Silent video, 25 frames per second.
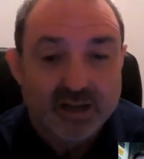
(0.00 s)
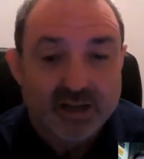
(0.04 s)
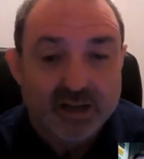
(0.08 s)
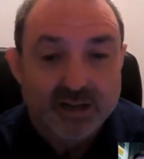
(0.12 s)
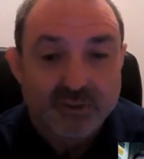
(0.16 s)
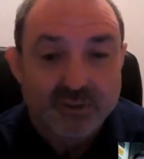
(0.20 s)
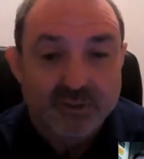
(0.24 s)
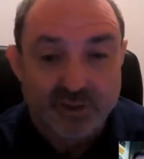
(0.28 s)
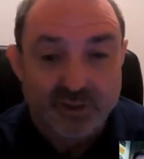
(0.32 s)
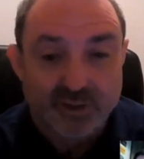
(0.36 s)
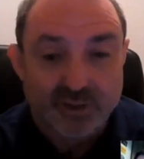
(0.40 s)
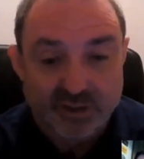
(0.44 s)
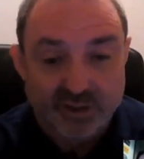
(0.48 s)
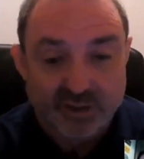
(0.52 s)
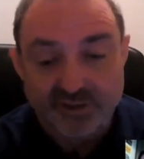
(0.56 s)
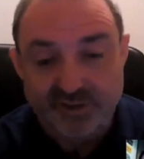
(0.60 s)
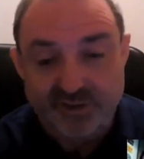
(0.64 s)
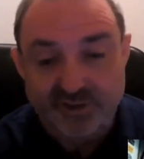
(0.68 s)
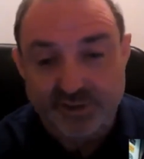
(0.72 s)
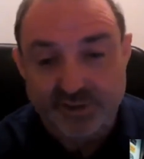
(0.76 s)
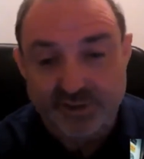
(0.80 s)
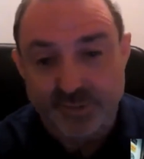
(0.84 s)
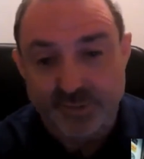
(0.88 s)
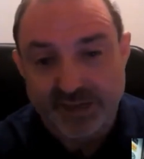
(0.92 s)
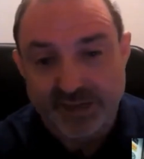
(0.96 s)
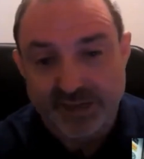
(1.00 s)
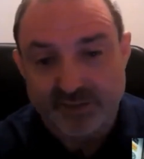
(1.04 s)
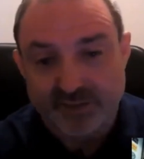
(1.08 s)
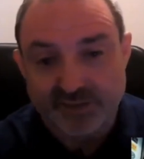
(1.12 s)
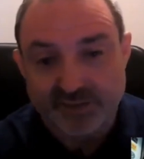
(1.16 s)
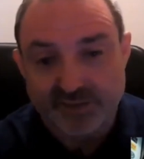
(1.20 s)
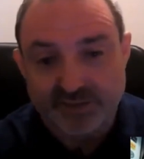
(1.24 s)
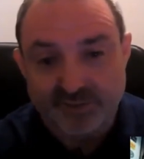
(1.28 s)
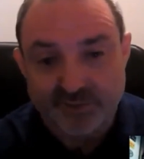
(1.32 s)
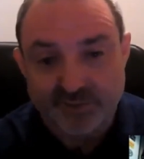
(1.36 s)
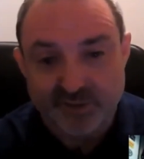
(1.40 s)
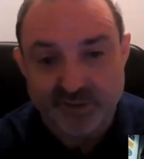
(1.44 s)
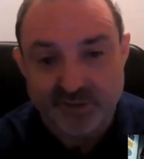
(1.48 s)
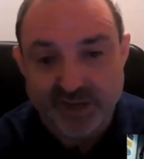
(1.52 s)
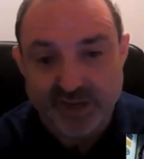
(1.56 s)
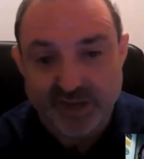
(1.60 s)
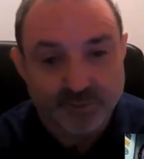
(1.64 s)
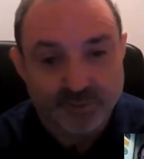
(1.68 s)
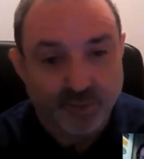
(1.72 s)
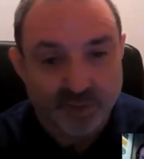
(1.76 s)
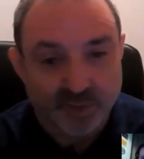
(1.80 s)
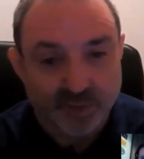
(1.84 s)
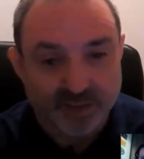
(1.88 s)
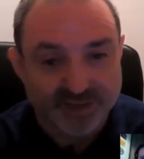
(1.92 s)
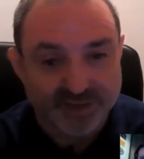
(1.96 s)
which leads to complexities if the
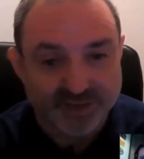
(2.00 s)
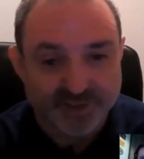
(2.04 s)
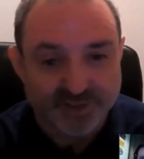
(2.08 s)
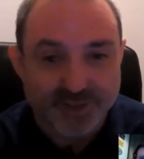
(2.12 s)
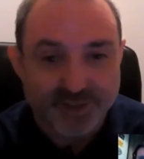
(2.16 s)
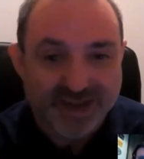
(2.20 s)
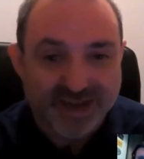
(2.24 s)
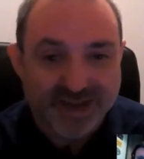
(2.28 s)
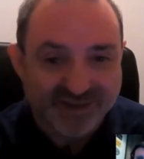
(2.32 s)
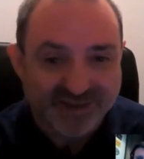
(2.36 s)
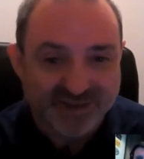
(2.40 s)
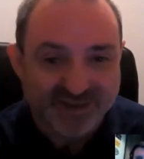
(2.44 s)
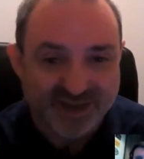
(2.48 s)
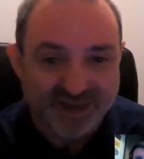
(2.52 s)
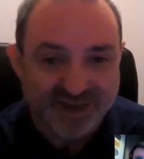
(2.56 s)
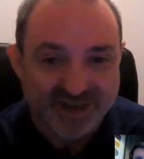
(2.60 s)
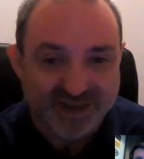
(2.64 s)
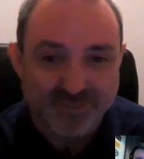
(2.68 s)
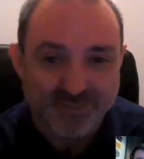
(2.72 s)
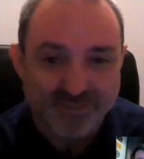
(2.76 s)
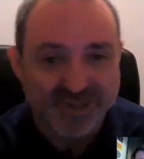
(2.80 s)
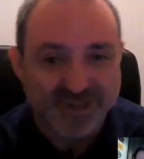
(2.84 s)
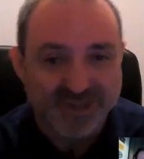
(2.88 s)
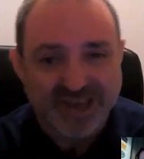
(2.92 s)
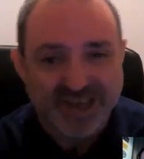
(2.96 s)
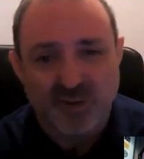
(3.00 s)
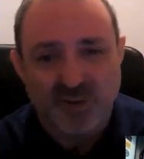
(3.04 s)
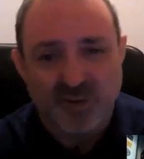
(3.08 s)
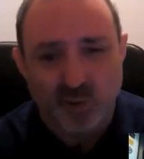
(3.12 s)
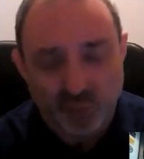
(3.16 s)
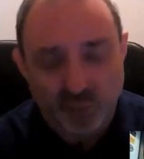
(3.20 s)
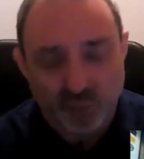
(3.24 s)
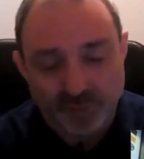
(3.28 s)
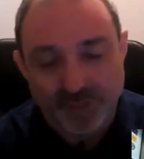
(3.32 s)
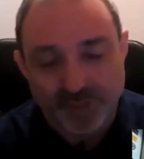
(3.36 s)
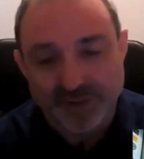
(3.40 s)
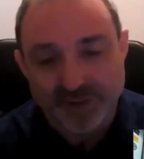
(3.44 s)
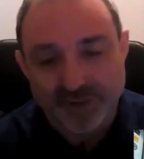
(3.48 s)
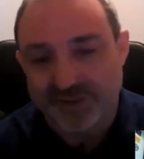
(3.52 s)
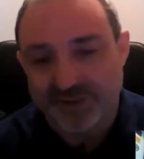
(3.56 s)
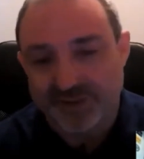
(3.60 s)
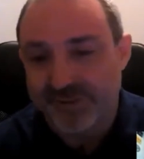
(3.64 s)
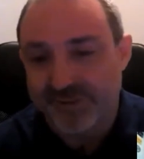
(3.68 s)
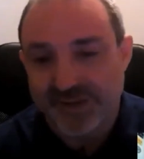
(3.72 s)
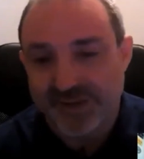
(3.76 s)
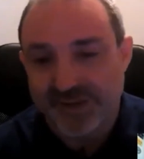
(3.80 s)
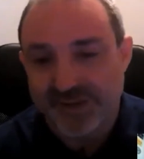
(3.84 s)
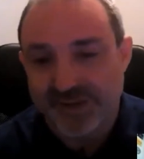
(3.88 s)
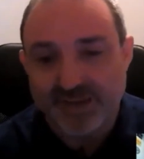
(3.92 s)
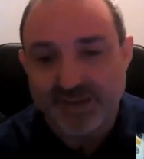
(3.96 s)
second bottle is amazing, but that almost
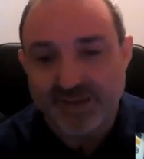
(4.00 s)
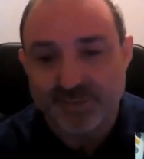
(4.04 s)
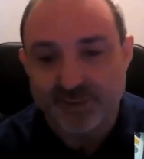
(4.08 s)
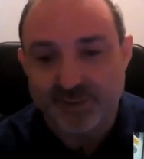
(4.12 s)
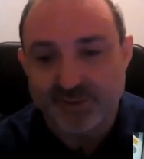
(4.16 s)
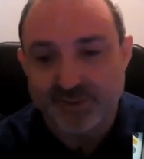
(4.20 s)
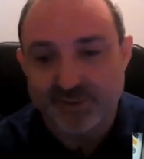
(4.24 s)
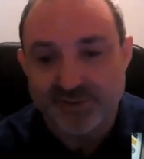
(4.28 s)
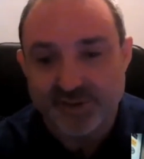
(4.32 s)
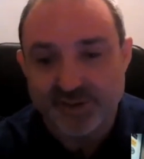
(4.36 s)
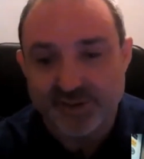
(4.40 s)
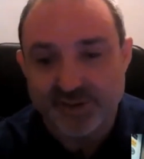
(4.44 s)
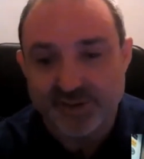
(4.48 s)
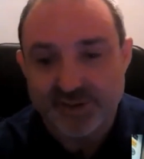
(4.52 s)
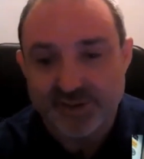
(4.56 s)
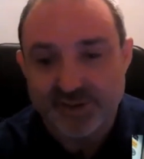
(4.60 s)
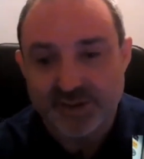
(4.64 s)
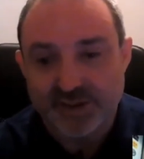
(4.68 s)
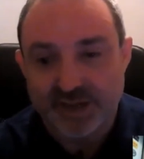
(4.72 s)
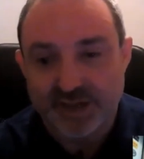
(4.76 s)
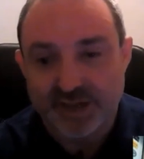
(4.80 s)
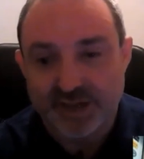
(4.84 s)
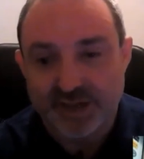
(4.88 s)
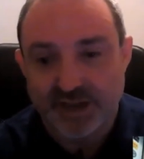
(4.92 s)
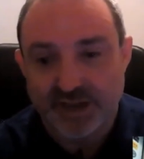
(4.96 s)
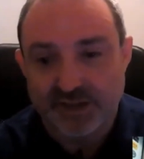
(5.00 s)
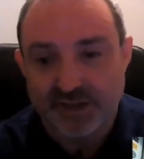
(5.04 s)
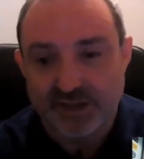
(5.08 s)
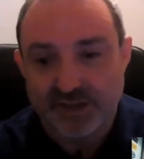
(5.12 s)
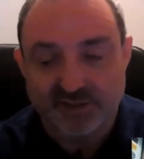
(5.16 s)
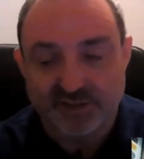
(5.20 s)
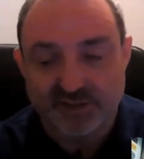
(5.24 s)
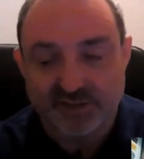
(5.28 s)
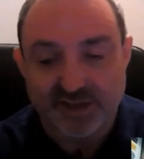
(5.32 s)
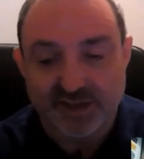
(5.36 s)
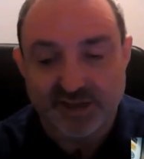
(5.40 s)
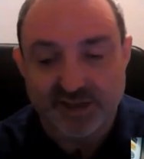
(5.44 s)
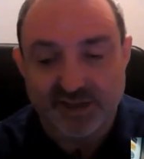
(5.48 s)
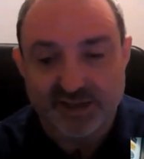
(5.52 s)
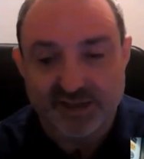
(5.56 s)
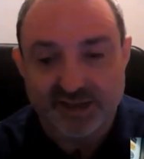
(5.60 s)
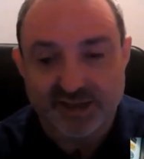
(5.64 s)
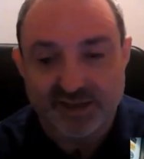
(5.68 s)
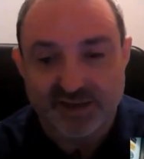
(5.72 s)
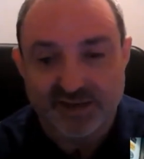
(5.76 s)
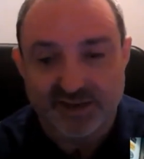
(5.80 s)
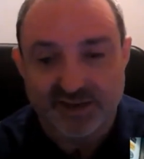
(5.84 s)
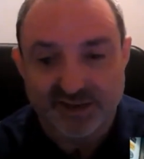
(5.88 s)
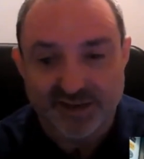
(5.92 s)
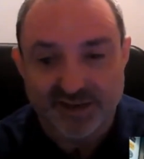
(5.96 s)
never happens because they then
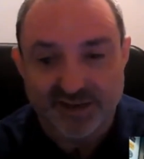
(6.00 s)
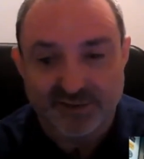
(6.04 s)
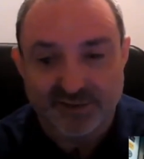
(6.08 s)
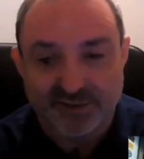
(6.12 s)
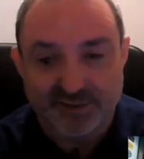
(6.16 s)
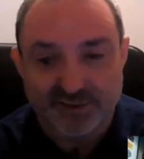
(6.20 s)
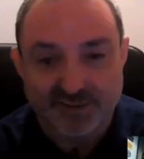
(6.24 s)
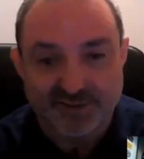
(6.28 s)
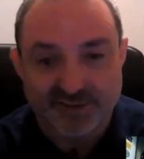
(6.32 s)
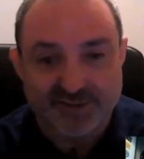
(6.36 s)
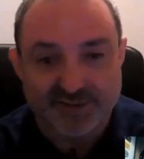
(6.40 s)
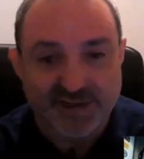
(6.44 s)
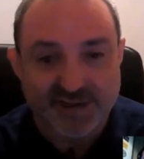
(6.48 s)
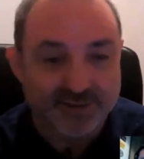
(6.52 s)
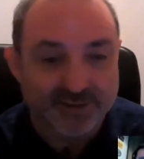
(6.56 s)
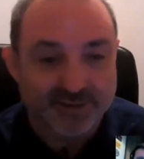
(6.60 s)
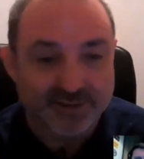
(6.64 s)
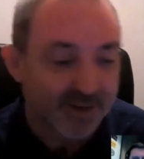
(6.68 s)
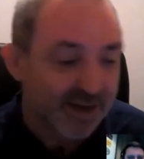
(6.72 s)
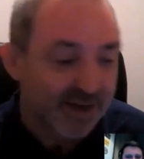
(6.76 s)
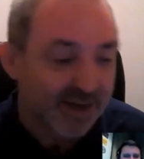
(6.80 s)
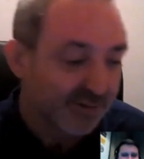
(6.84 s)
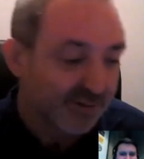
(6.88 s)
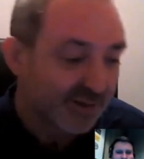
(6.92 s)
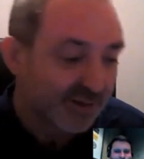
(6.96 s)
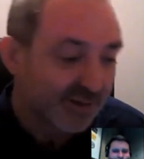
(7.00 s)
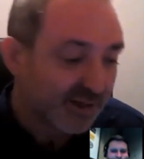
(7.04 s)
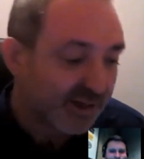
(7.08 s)
can't go through the second round.